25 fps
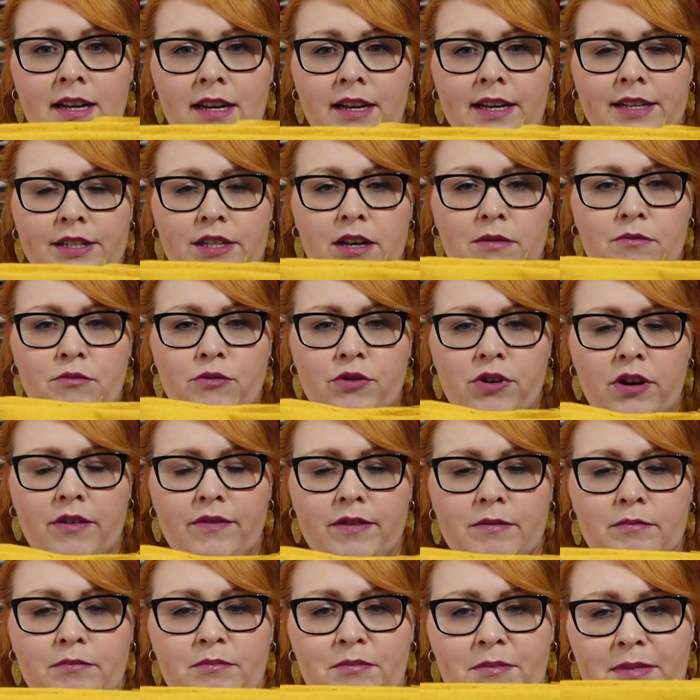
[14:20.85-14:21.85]
It's got more of
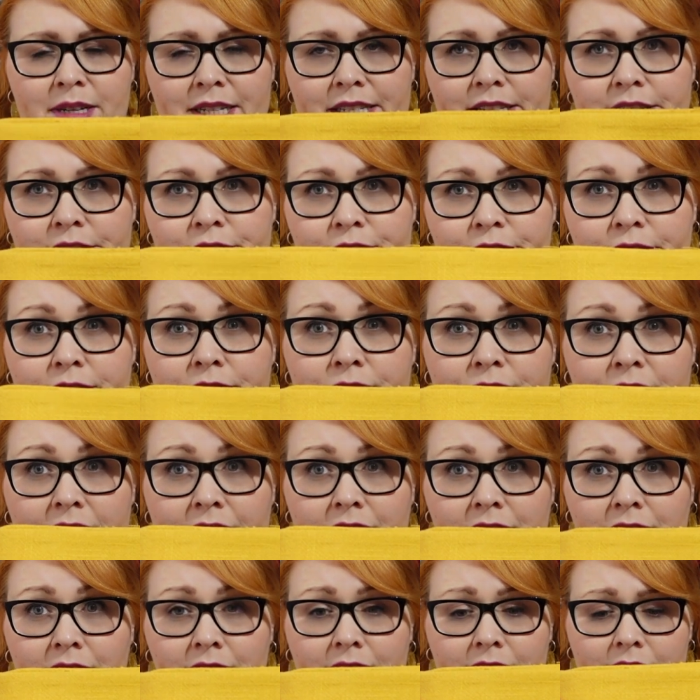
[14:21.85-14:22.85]
a mustard
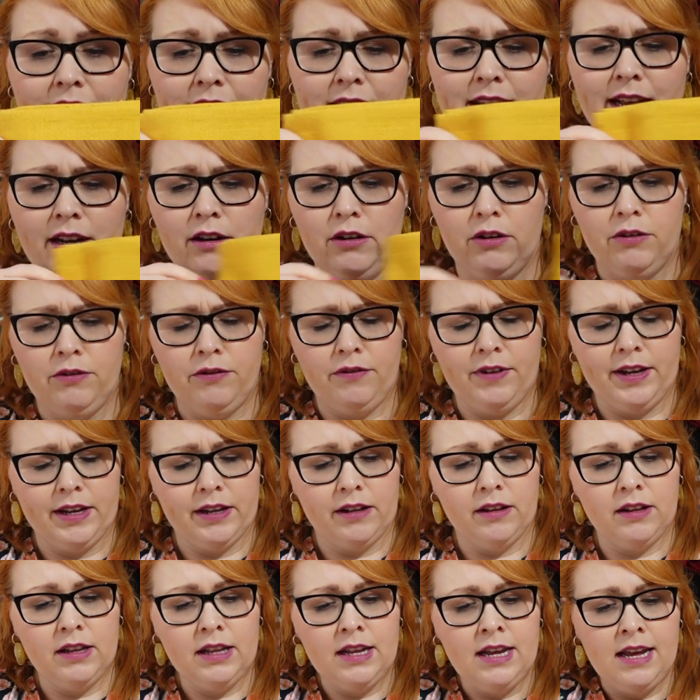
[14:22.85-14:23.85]
feel than a yellow
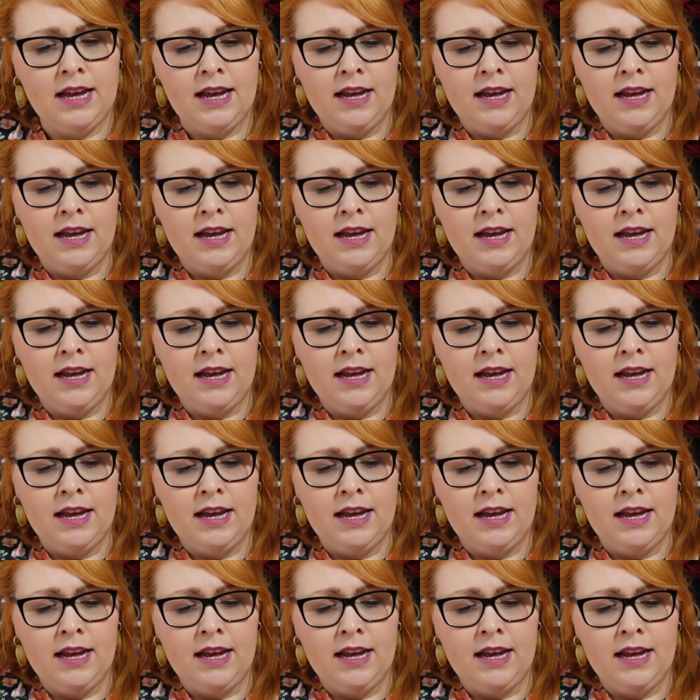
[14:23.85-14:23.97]
feel.